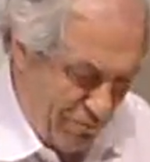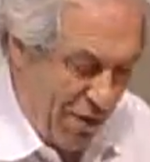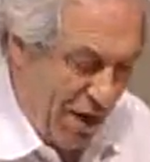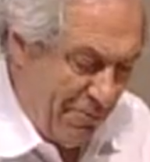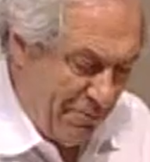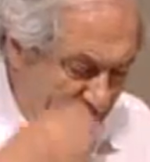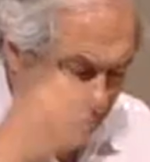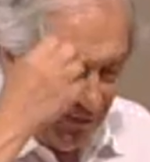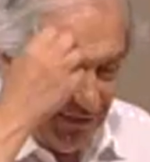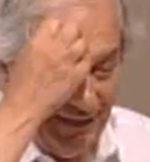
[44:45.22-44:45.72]

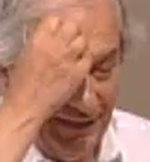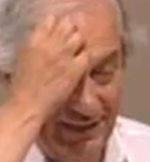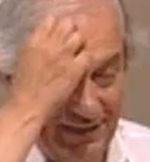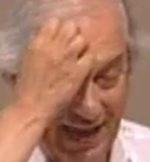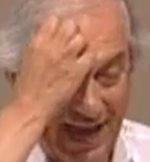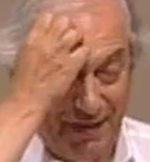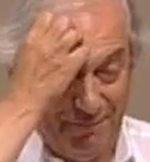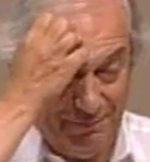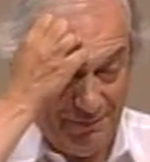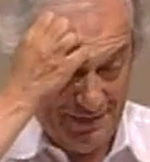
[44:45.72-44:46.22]
probability
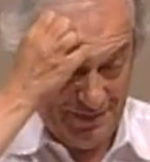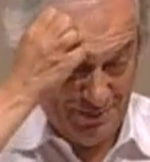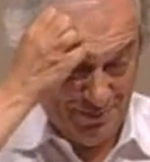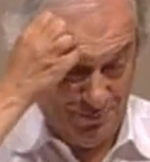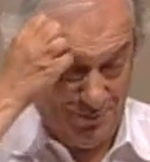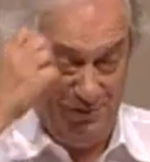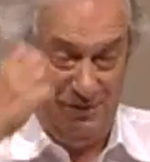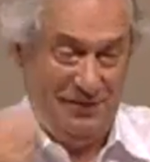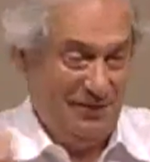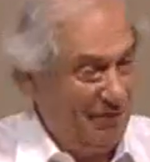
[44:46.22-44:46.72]
can be
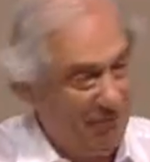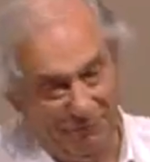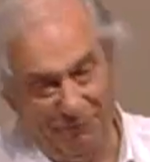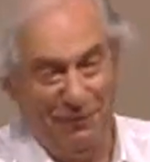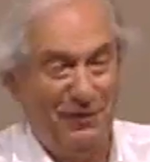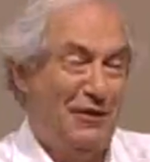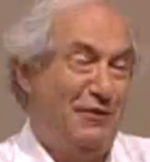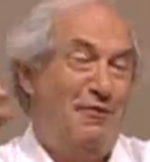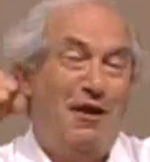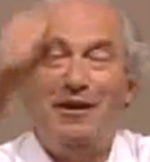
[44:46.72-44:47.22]
used for
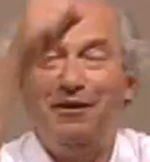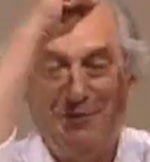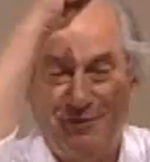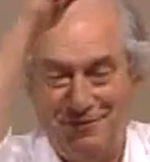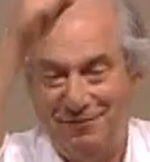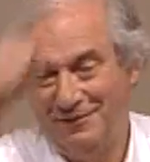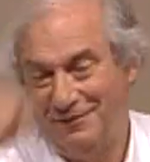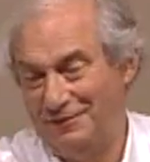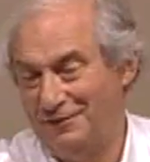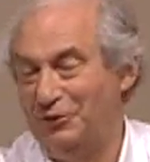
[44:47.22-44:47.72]
the
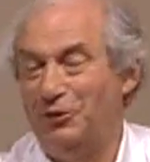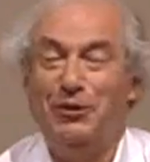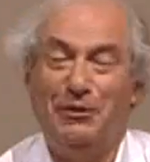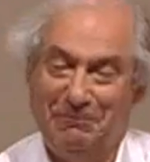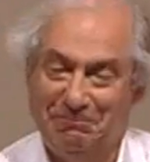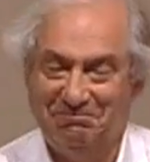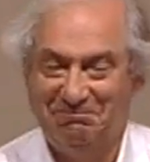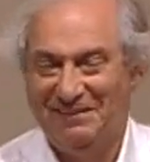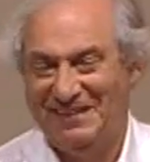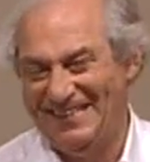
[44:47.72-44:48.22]
greater good.
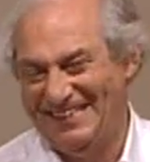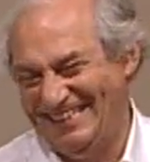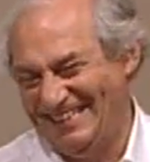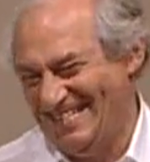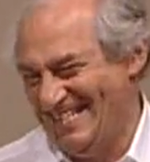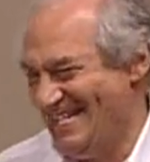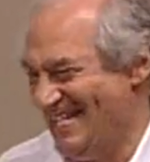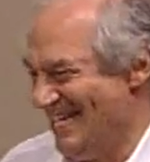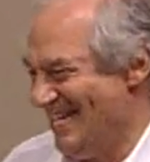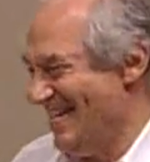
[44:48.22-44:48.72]

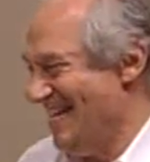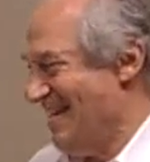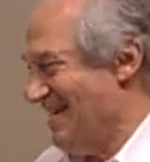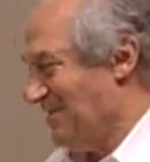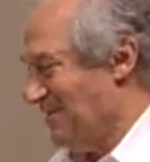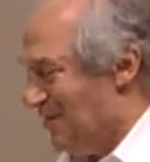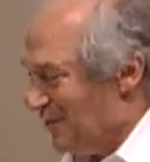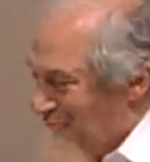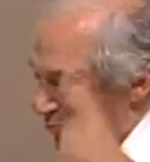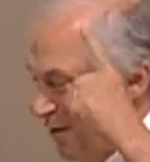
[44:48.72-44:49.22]

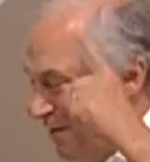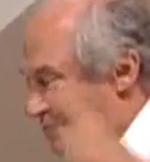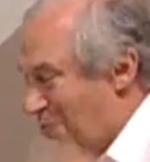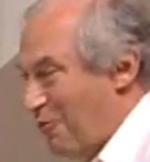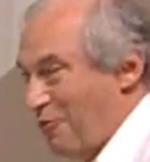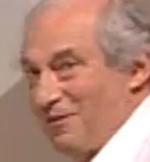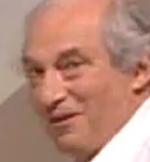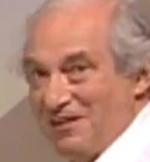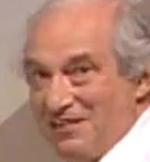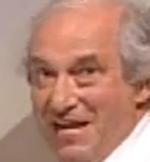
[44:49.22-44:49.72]
So there's one
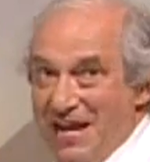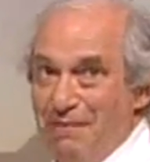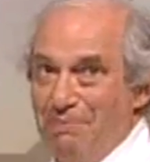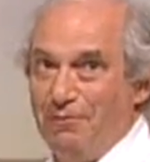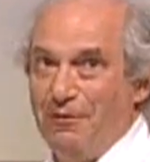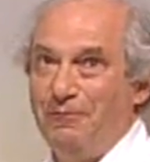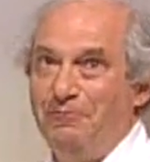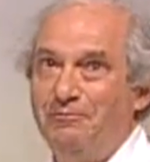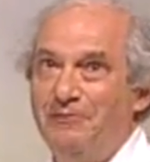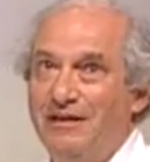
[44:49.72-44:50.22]
more
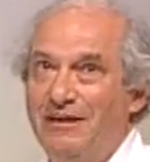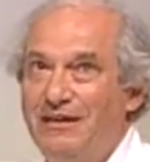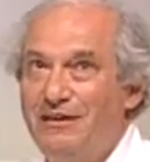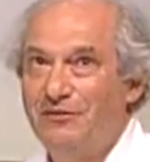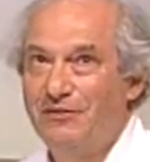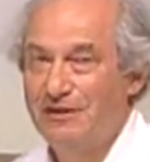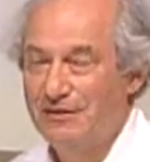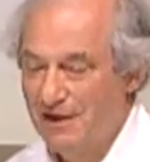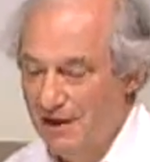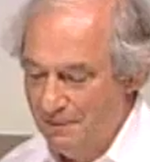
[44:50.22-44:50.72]
example, and here
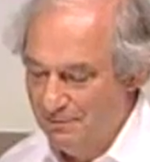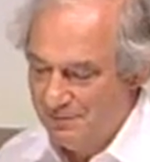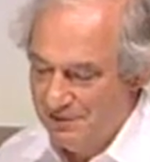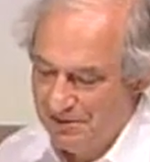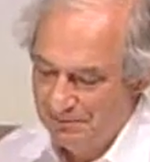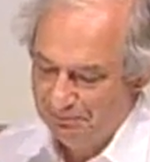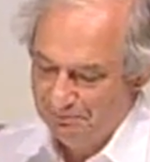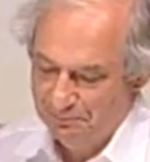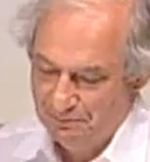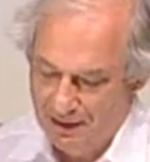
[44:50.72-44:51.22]
it comes.
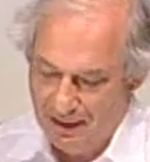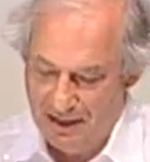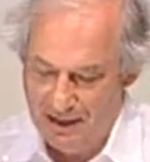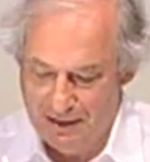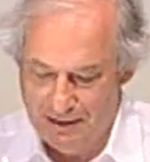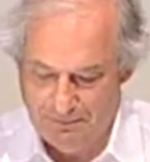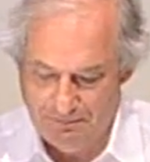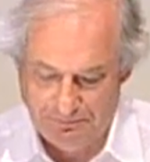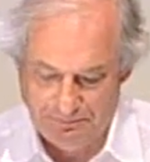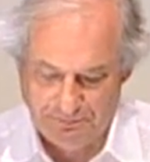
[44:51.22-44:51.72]

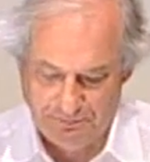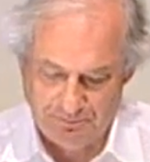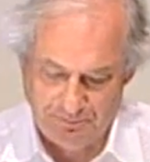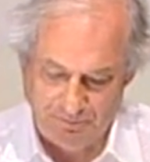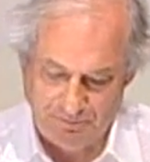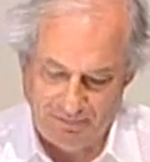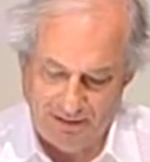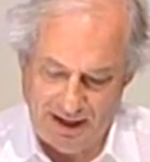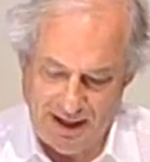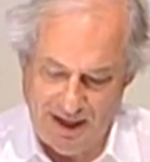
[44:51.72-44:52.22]
Um,
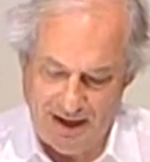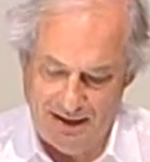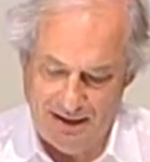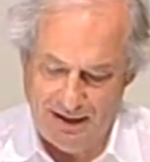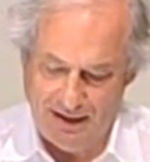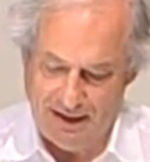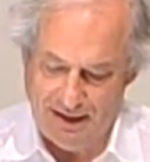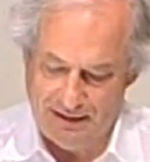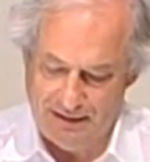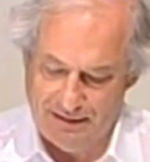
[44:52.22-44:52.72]
and
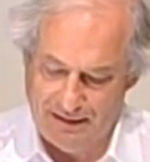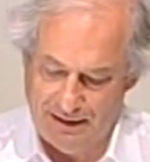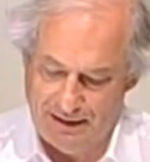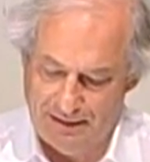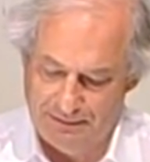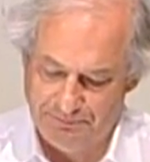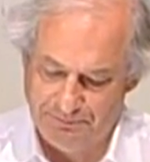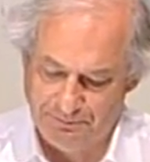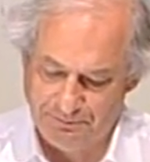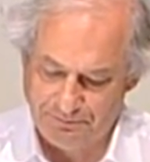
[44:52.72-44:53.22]
and
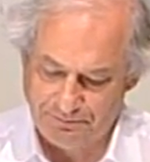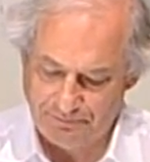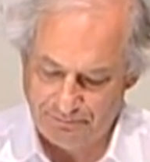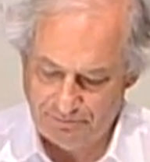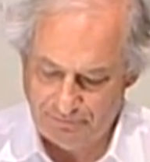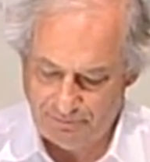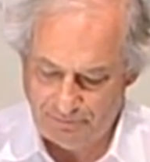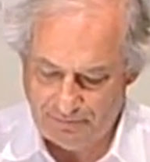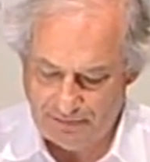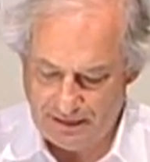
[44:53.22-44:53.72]
uh,
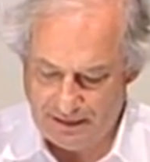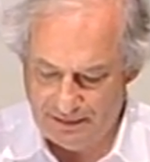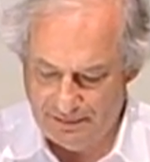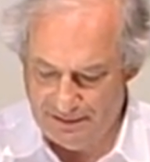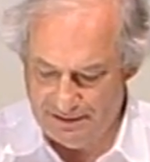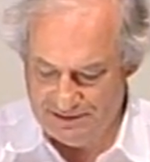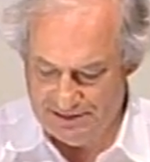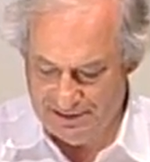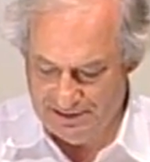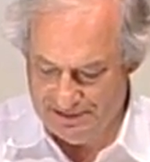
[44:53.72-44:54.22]

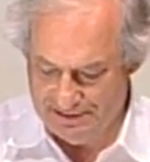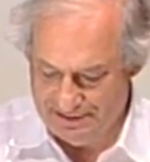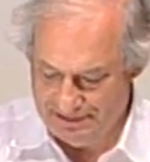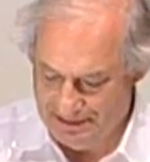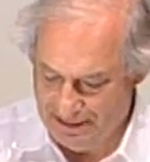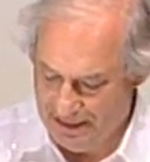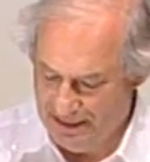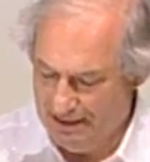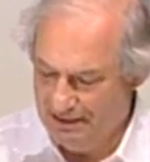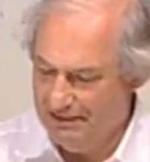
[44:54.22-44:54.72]
this is,
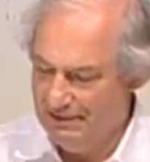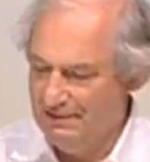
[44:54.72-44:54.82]
uh,